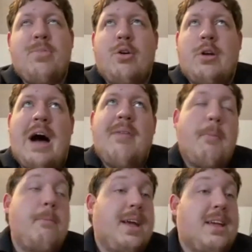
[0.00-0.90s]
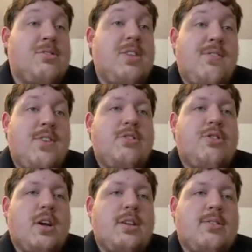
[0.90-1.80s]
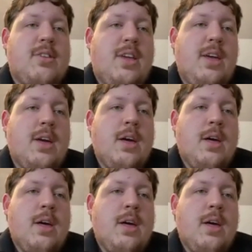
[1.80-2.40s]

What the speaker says: They're not the biggest defense you're going to see.